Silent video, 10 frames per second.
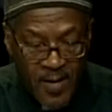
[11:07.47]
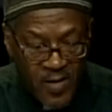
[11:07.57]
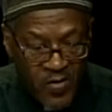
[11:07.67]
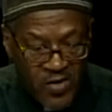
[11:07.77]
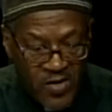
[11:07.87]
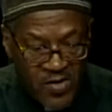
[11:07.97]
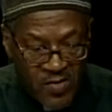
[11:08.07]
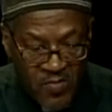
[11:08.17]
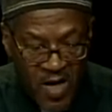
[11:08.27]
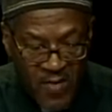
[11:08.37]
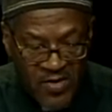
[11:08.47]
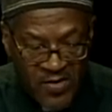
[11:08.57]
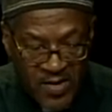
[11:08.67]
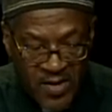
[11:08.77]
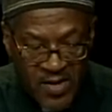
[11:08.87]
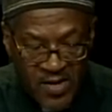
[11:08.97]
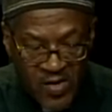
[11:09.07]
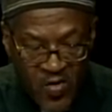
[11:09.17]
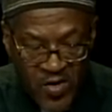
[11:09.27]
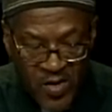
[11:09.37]
Louise, Muhammad Syed,
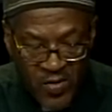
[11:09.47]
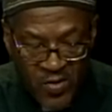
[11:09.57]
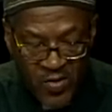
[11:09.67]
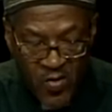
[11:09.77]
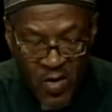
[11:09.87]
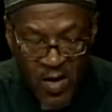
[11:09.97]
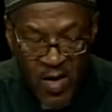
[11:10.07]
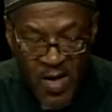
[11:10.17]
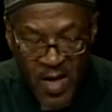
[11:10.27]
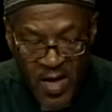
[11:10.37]
Tony Torah,